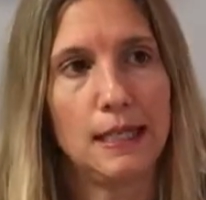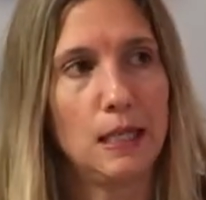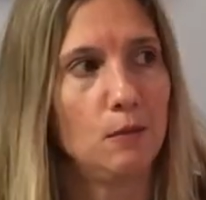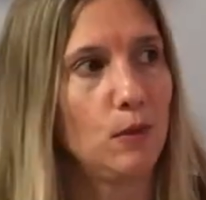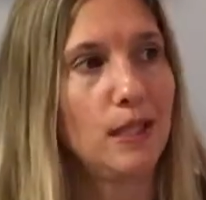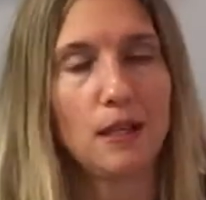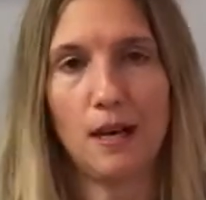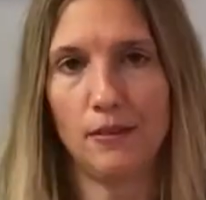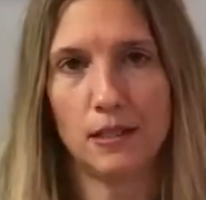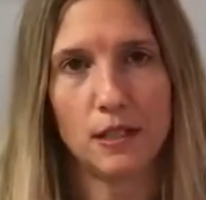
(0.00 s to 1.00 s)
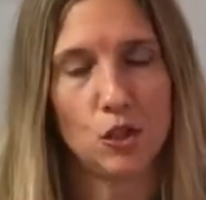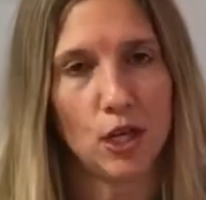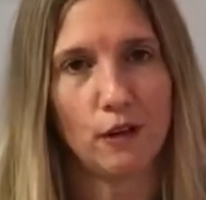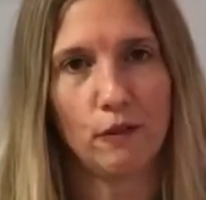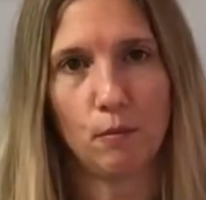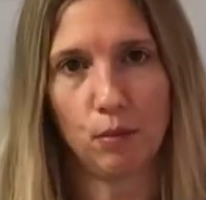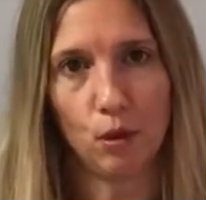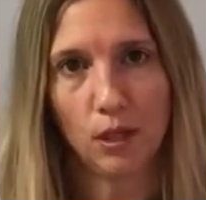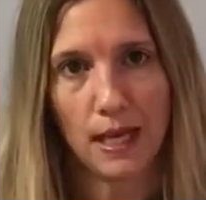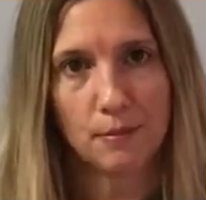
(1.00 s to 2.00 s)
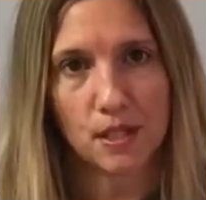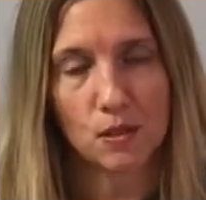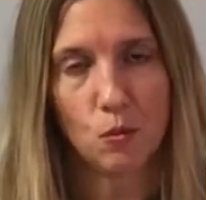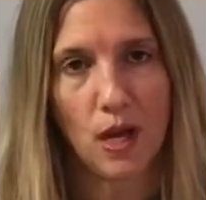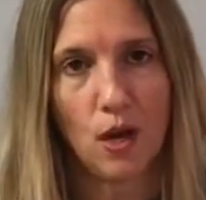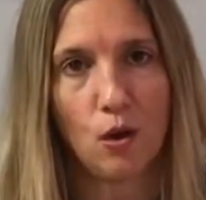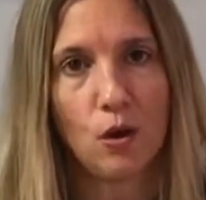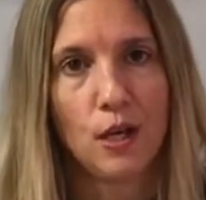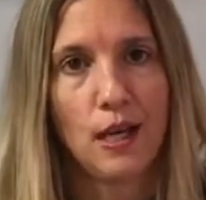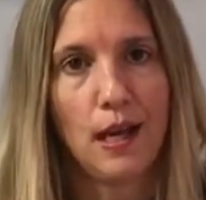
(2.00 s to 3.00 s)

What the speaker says: We can obviously check for prolapse as well.